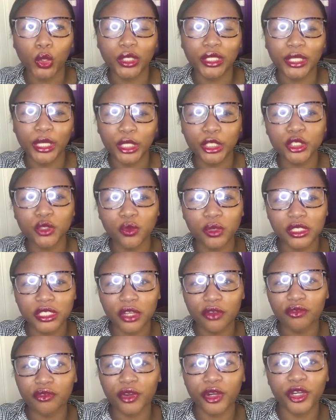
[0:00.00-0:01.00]
this was a
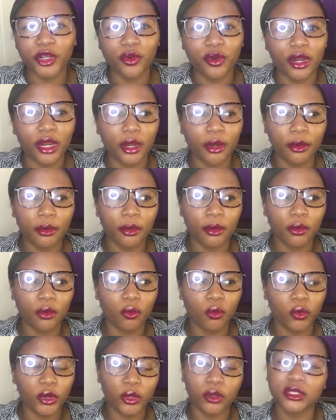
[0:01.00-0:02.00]
friend where
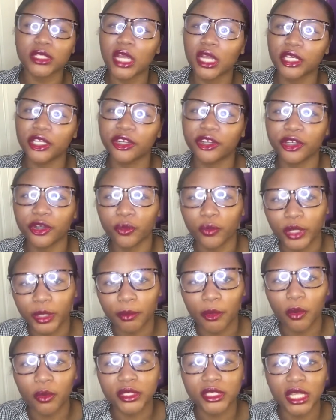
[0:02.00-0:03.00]
we don't talk during the week,
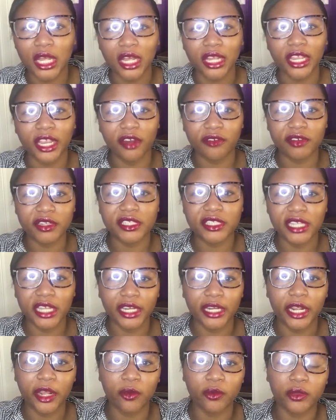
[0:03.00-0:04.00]
but we talk every
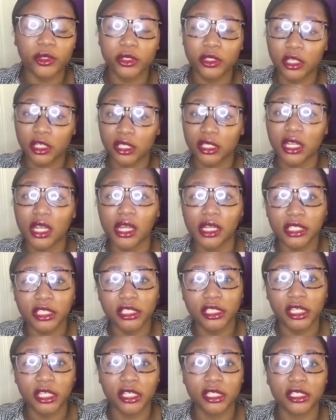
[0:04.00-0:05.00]
Saturday, and we'll just call each
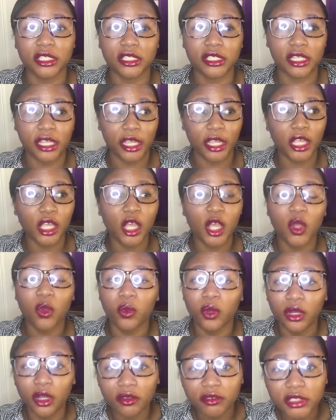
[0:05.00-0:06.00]
other to say we
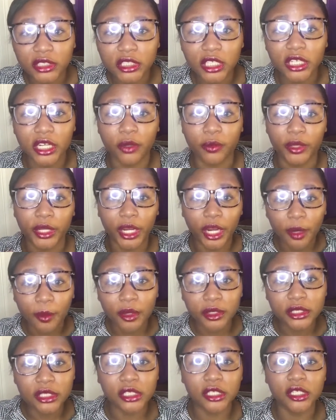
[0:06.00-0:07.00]
love each other, we care
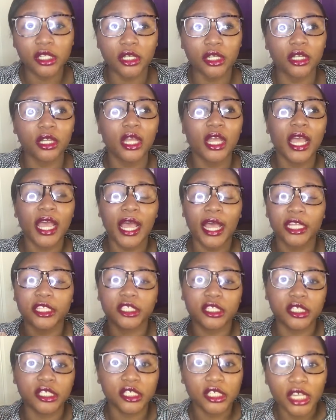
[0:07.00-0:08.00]
about each other, and
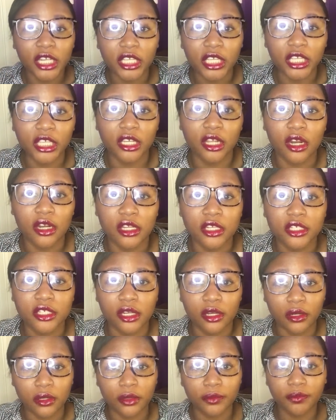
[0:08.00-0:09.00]
just check in on each
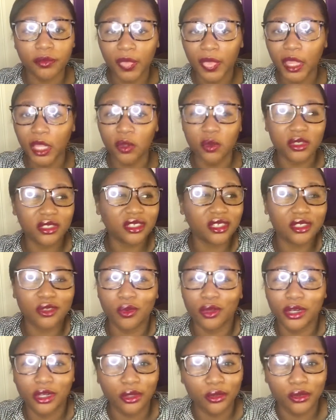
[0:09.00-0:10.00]
other. It was just one
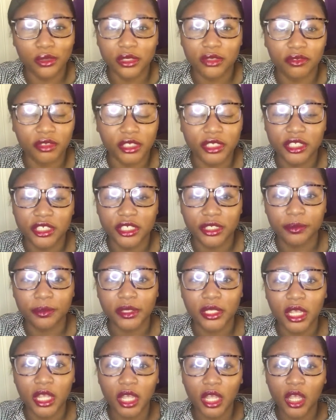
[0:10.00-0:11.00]
of those friendships
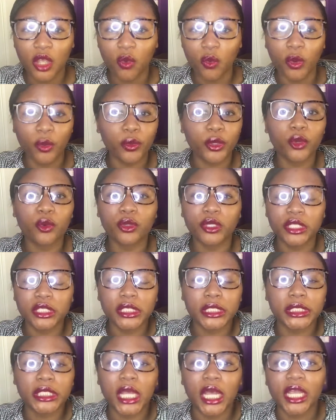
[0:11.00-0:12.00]
where we don't need to
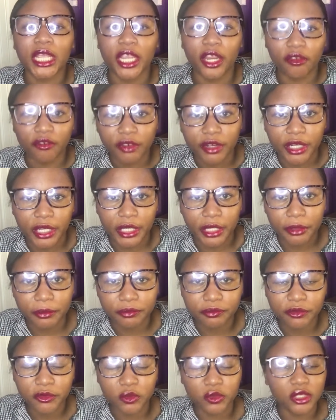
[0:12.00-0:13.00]
talk every day.
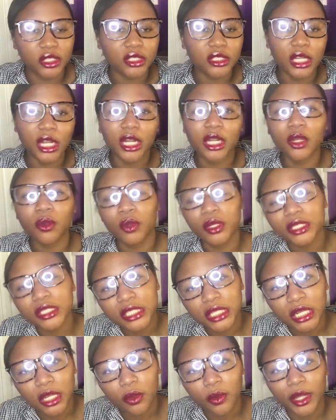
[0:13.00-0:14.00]
We just talk once in
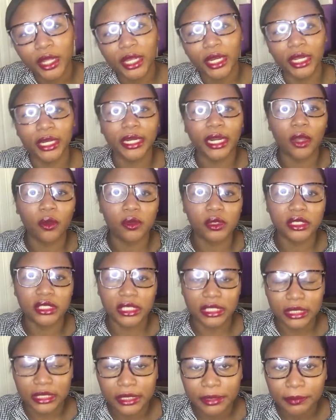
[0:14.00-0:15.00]
a while, and that was
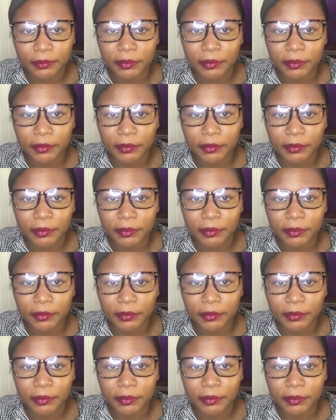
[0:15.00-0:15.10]
it.